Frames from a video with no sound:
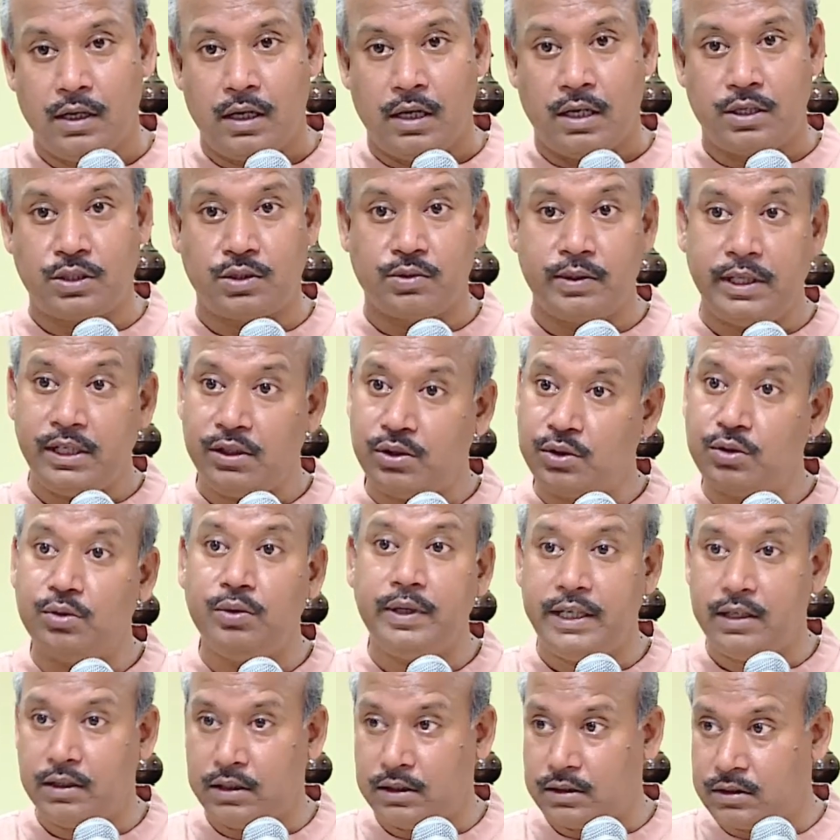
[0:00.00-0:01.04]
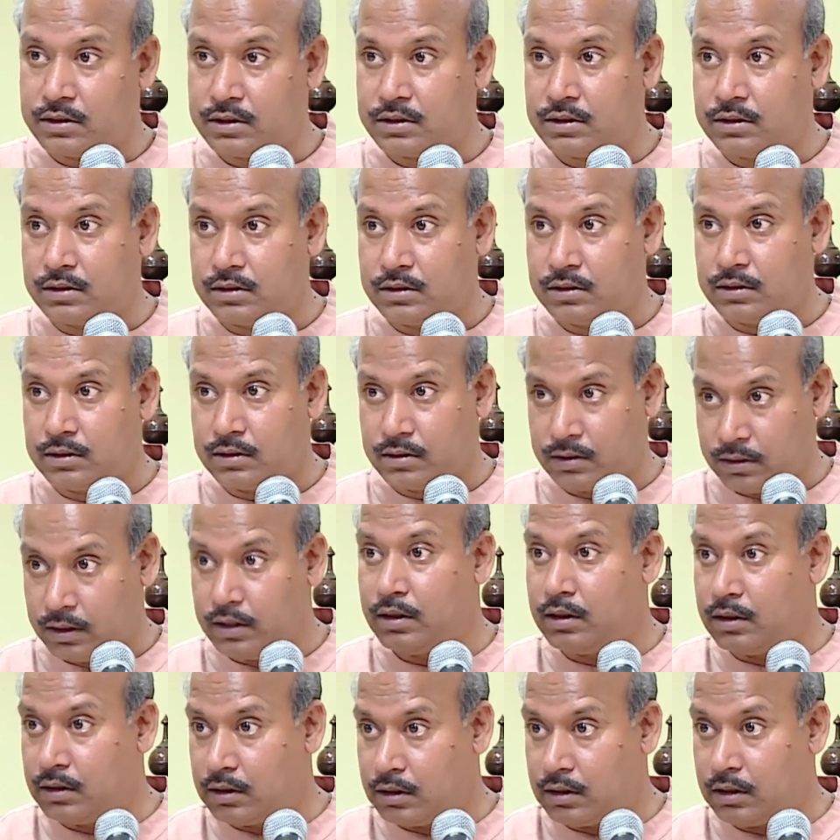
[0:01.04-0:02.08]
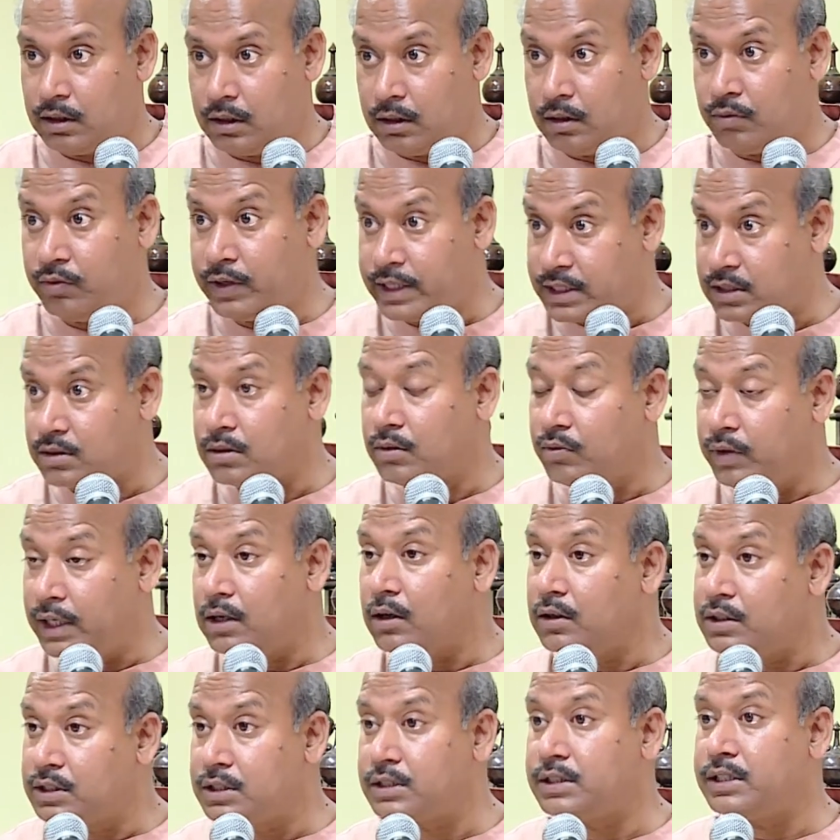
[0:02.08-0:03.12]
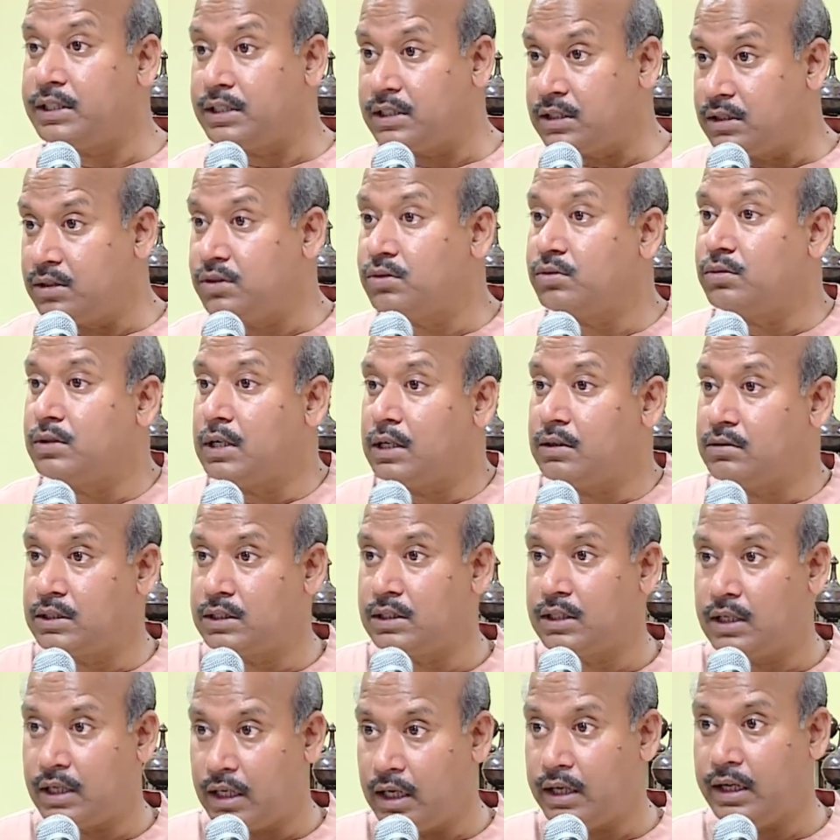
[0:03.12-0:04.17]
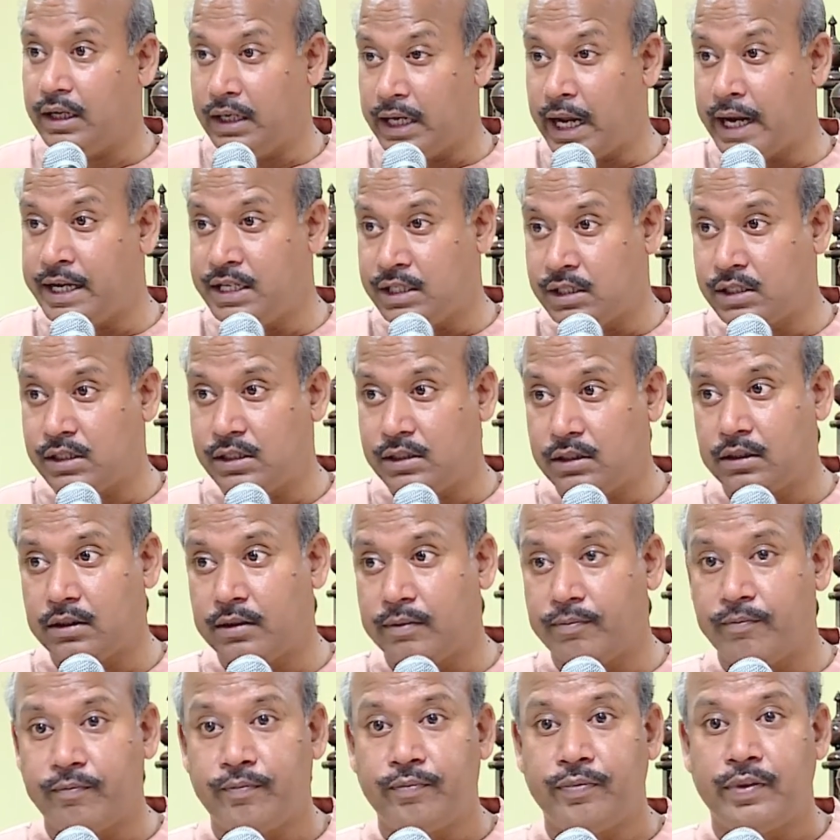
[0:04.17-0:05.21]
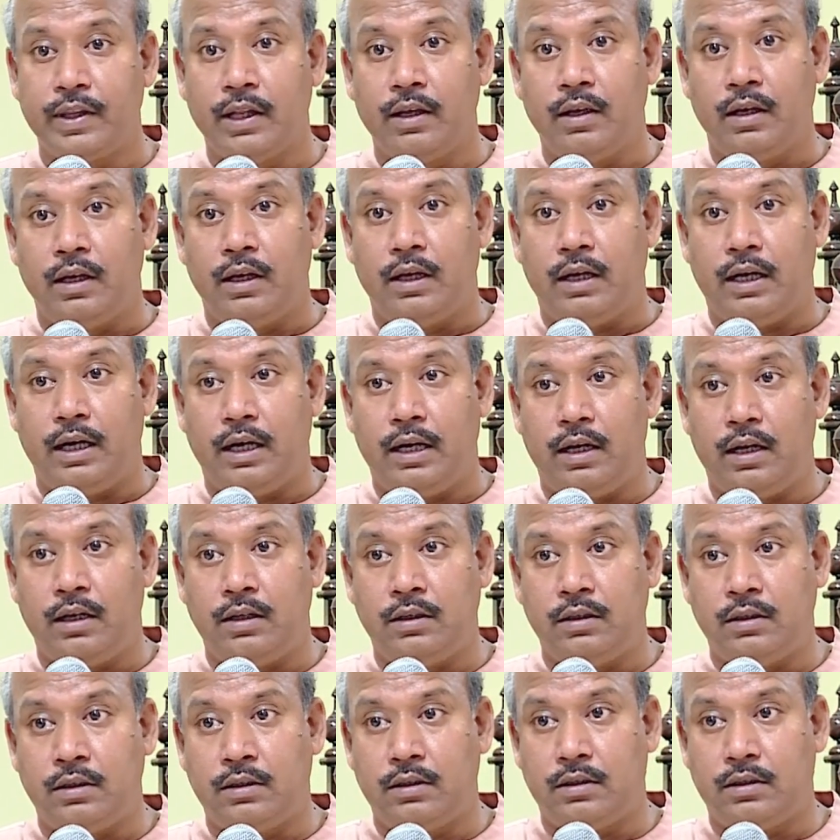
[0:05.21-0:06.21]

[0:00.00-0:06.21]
So in 2 years, we launched it in 2019, and